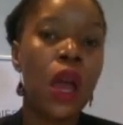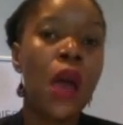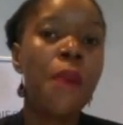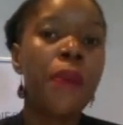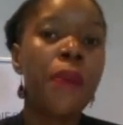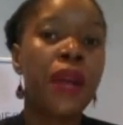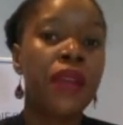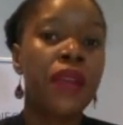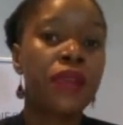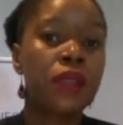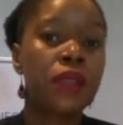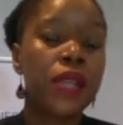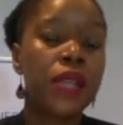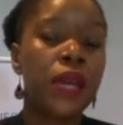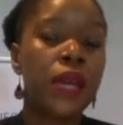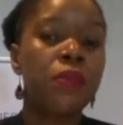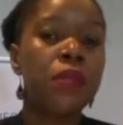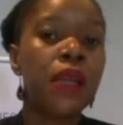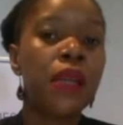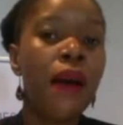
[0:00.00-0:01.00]
But at the
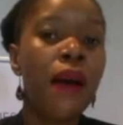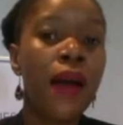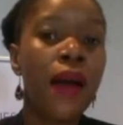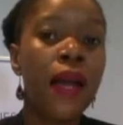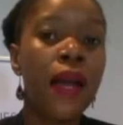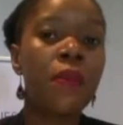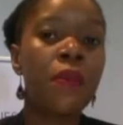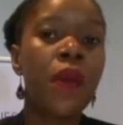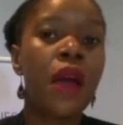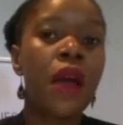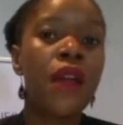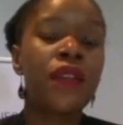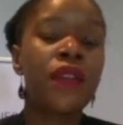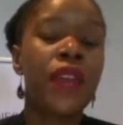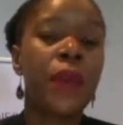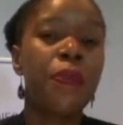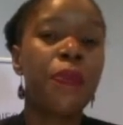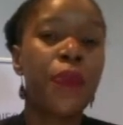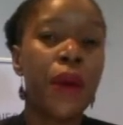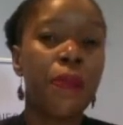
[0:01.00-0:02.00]
same time,
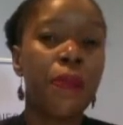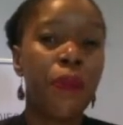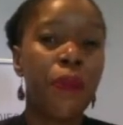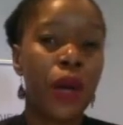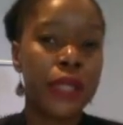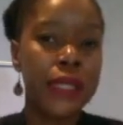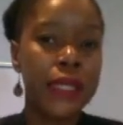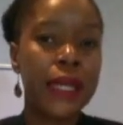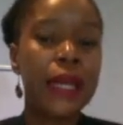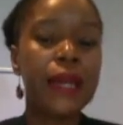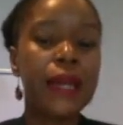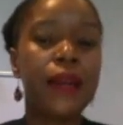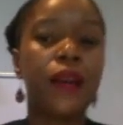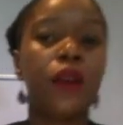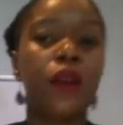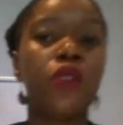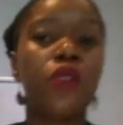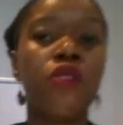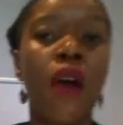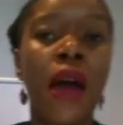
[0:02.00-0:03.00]
their particular
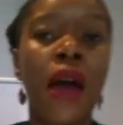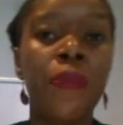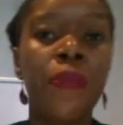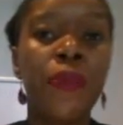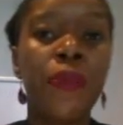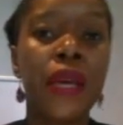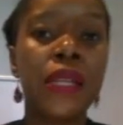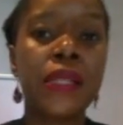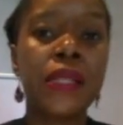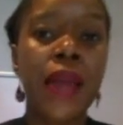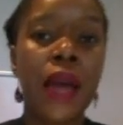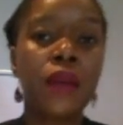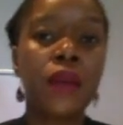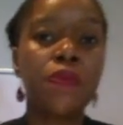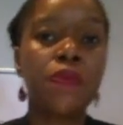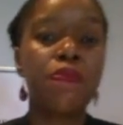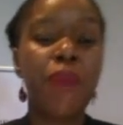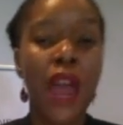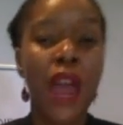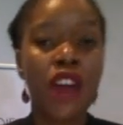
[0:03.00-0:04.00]
gripe is that
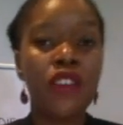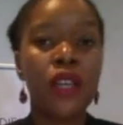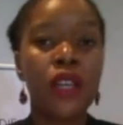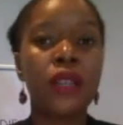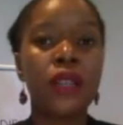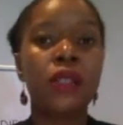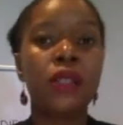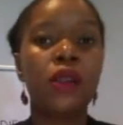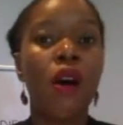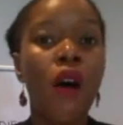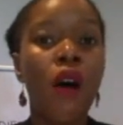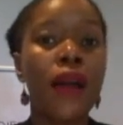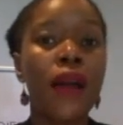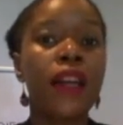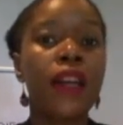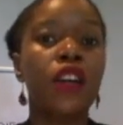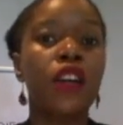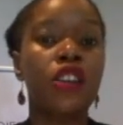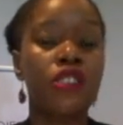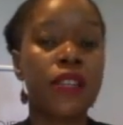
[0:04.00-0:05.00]
barriers are
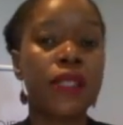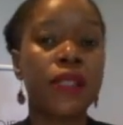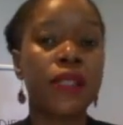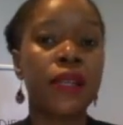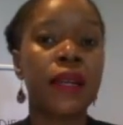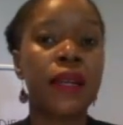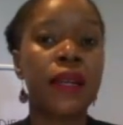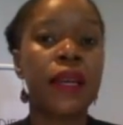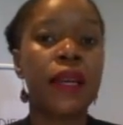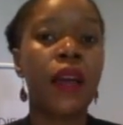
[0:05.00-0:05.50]
increasingly